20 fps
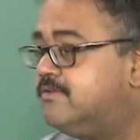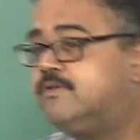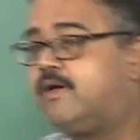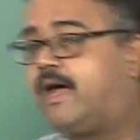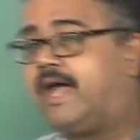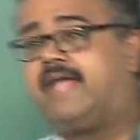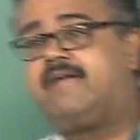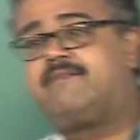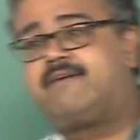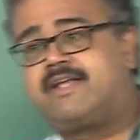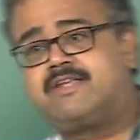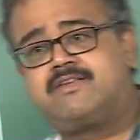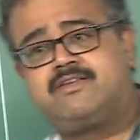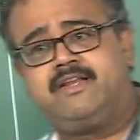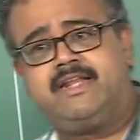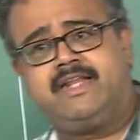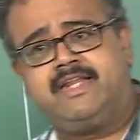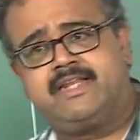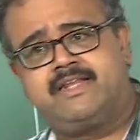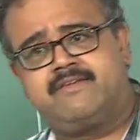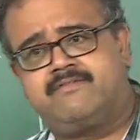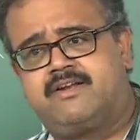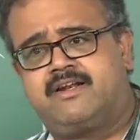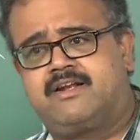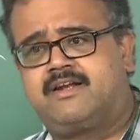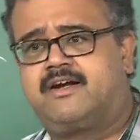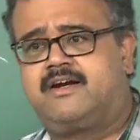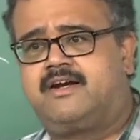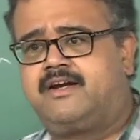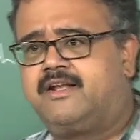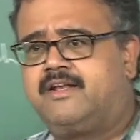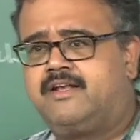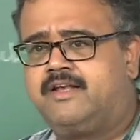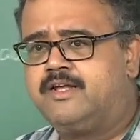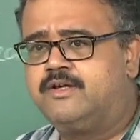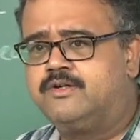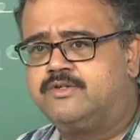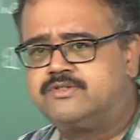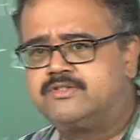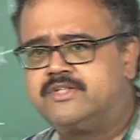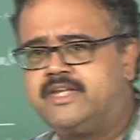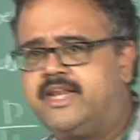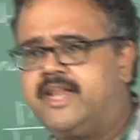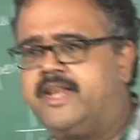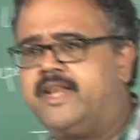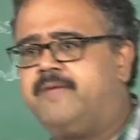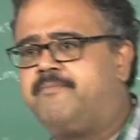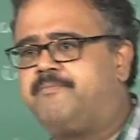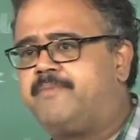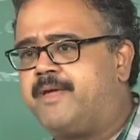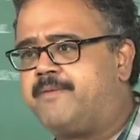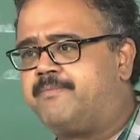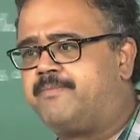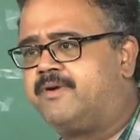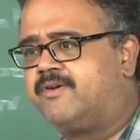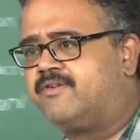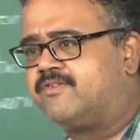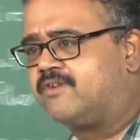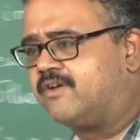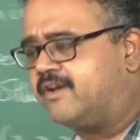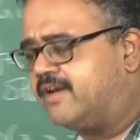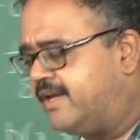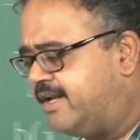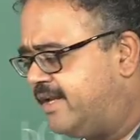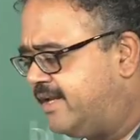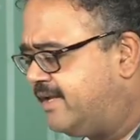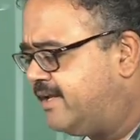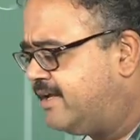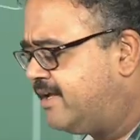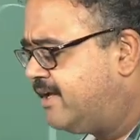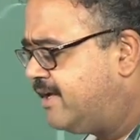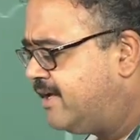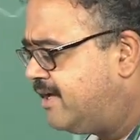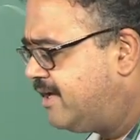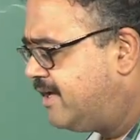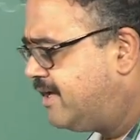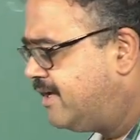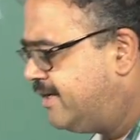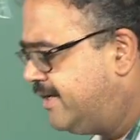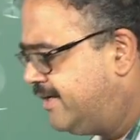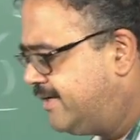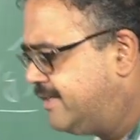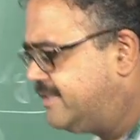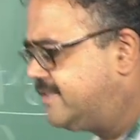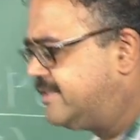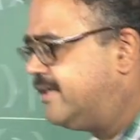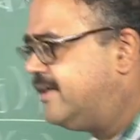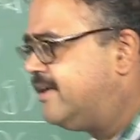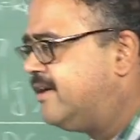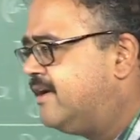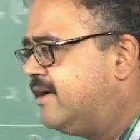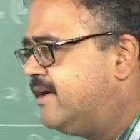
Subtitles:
though I have actually never heard it used in any papers or any literature,